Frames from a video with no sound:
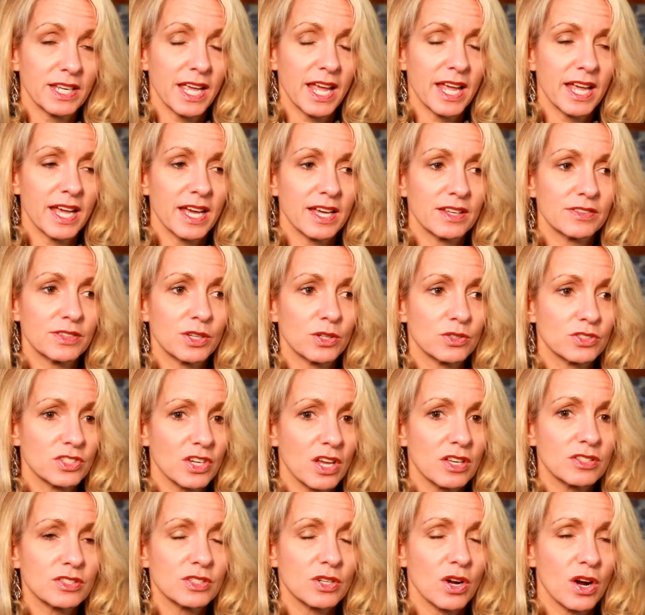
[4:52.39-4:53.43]
and there
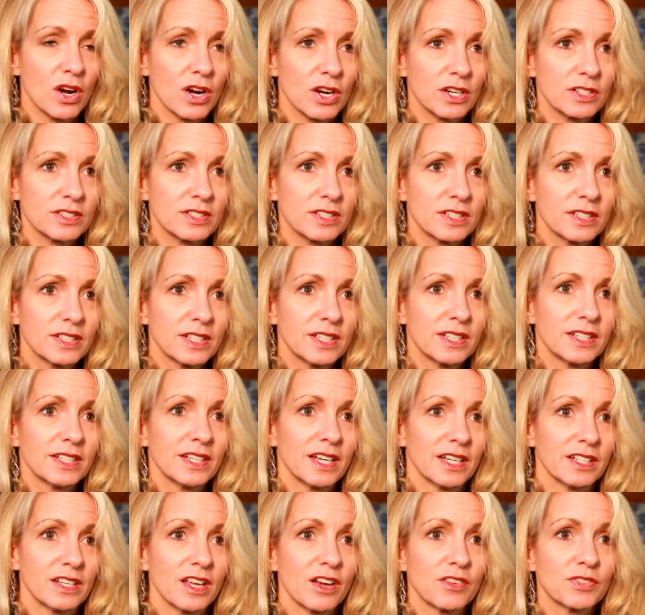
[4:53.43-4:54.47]
just aren't
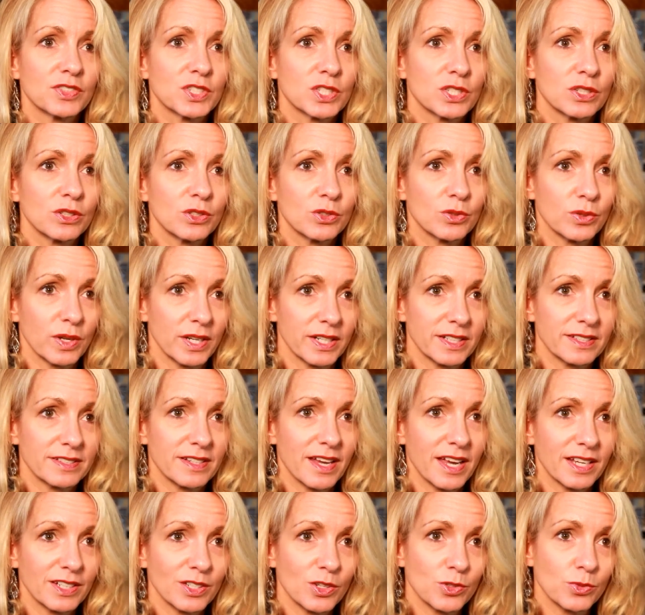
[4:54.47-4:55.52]
enough children
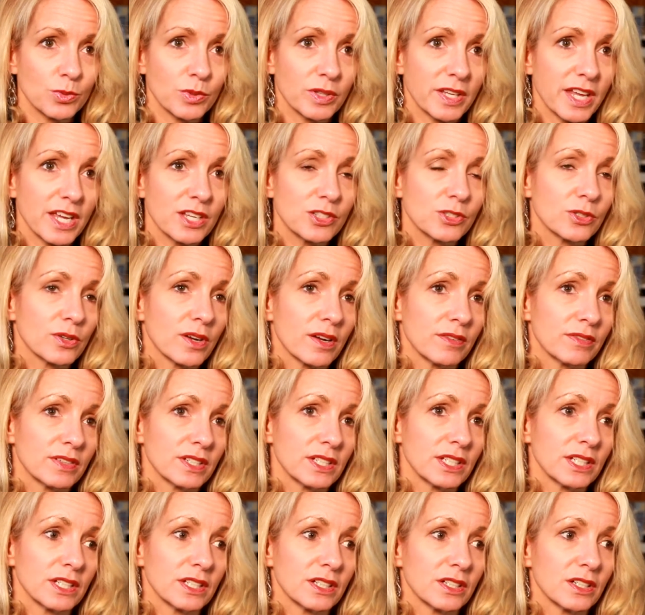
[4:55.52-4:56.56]
diagnosed with cancer every
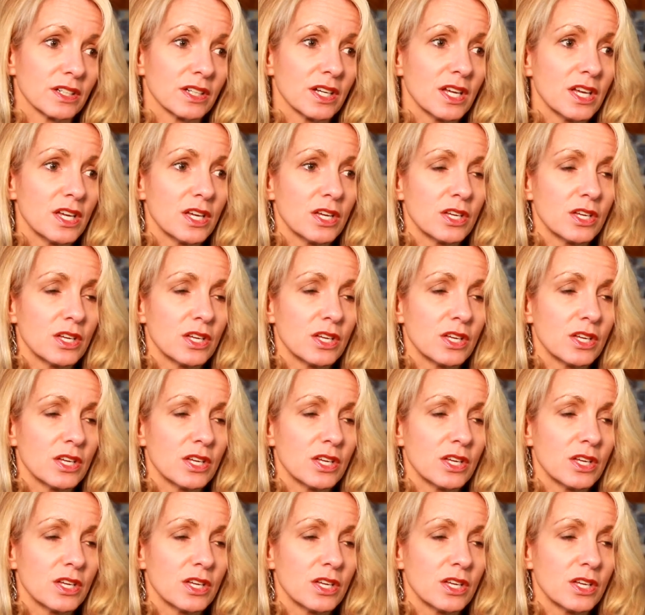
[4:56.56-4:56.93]
year